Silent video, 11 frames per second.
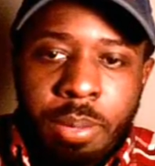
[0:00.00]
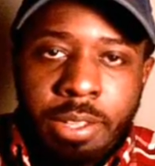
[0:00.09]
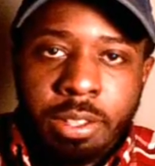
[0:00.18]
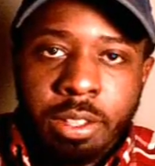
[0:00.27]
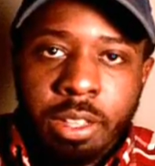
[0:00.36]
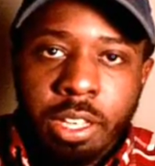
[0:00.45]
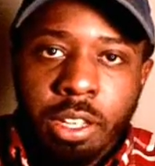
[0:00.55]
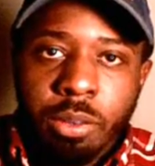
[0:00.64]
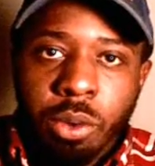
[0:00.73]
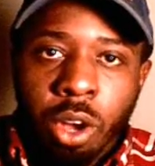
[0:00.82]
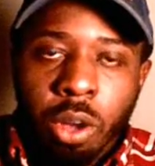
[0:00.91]
basically
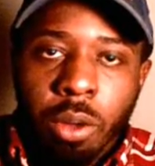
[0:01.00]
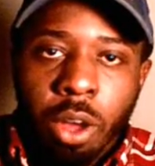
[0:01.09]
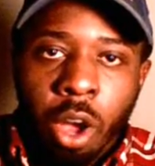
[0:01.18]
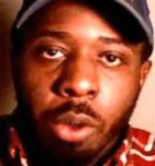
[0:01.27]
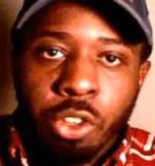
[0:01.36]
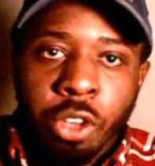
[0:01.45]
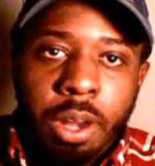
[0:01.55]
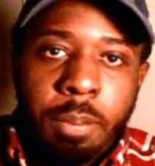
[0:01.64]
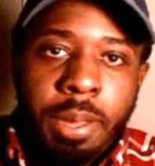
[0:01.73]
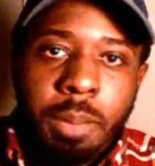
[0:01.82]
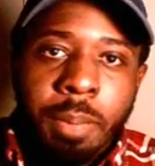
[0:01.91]
always trying
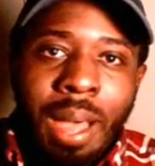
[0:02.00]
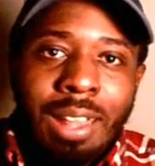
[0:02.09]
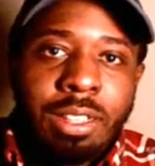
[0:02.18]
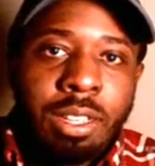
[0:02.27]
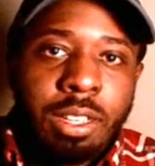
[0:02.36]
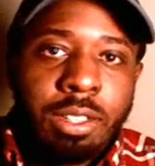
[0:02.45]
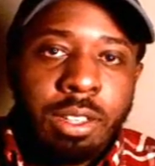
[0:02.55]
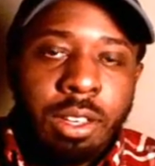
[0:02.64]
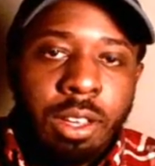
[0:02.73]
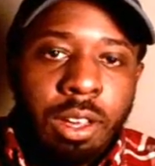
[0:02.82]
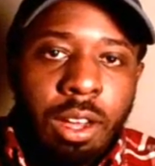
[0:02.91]
to make politics
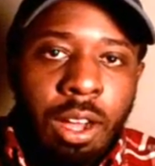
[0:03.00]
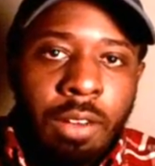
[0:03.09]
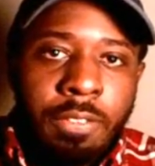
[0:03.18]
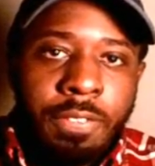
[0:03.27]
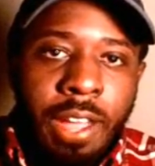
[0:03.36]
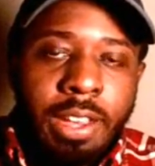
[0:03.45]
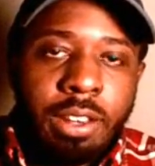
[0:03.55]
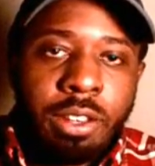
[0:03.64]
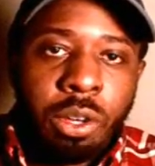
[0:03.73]
a fight